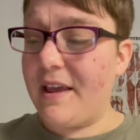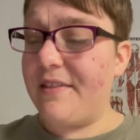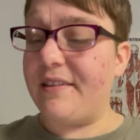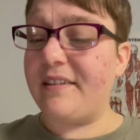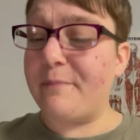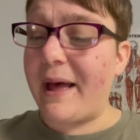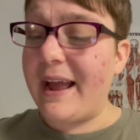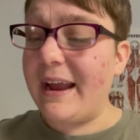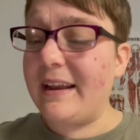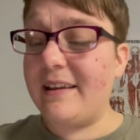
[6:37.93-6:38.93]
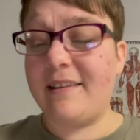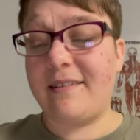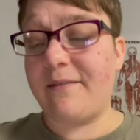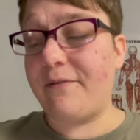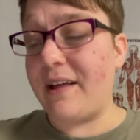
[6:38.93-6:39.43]
the spine is
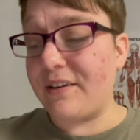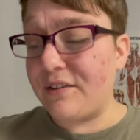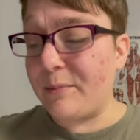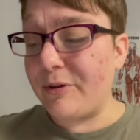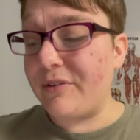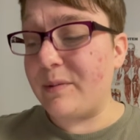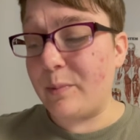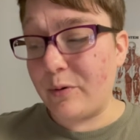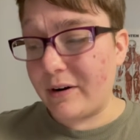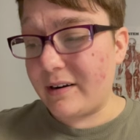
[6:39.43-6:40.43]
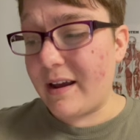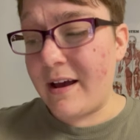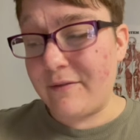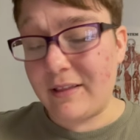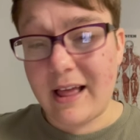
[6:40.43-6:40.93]
the flexible support
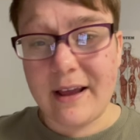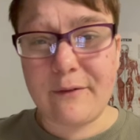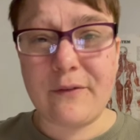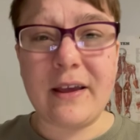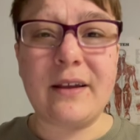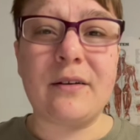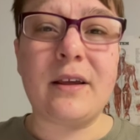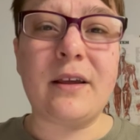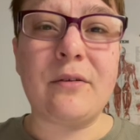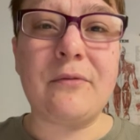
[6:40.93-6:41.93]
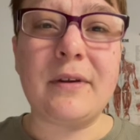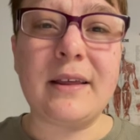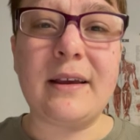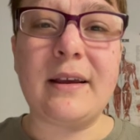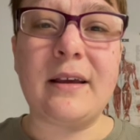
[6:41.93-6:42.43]
of life and
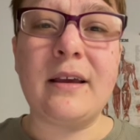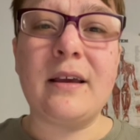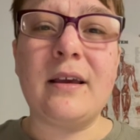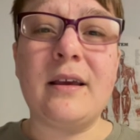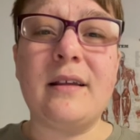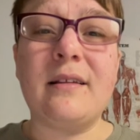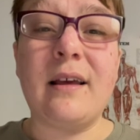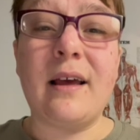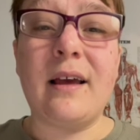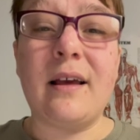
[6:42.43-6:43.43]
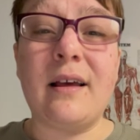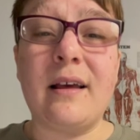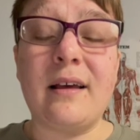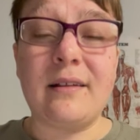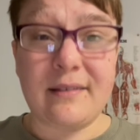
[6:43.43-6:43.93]
really
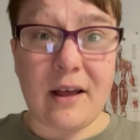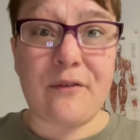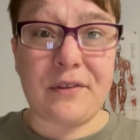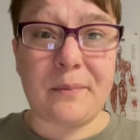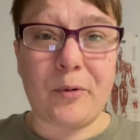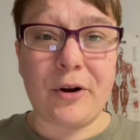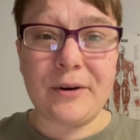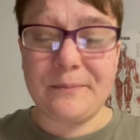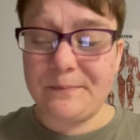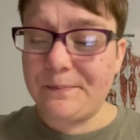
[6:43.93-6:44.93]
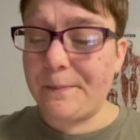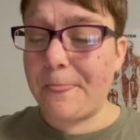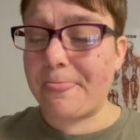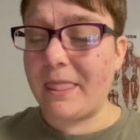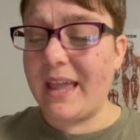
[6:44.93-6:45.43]
self-support.
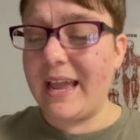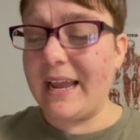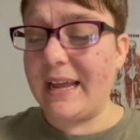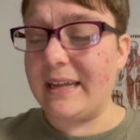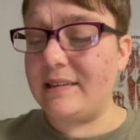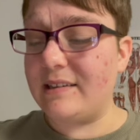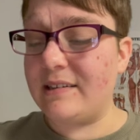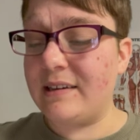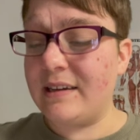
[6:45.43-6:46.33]
And